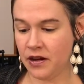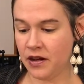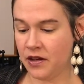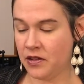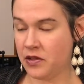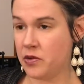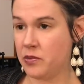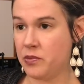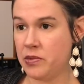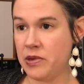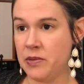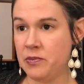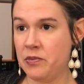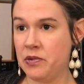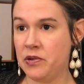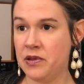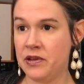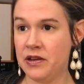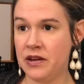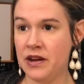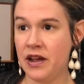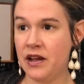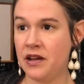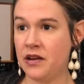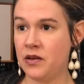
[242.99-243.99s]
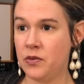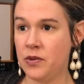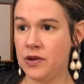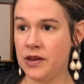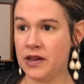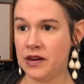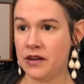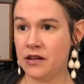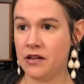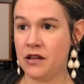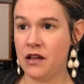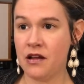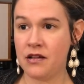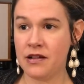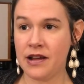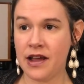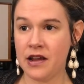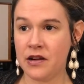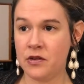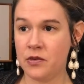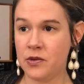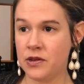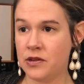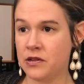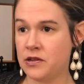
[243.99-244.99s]
other people and how do we get along how do
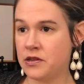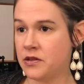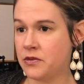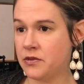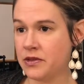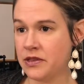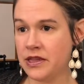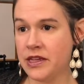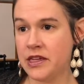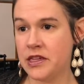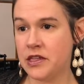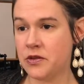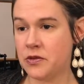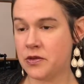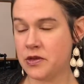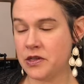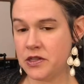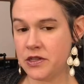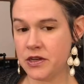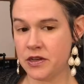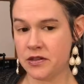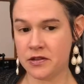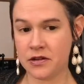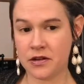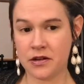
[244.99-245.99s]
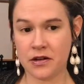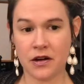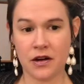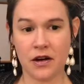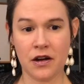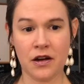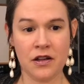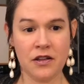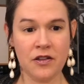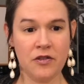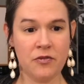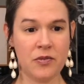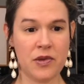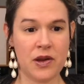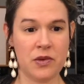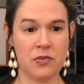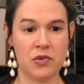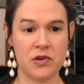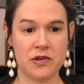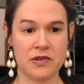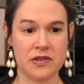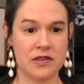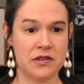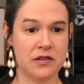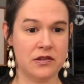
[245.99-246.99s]
we learn to relate to each other all of my
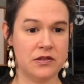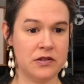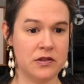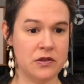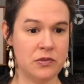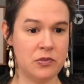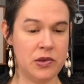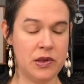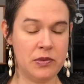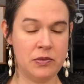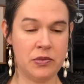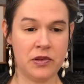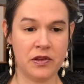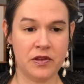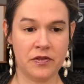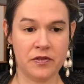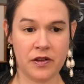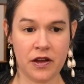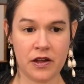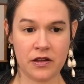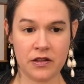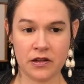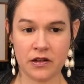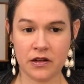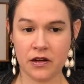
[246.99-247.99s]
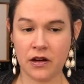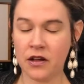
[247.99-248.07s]
books include people of color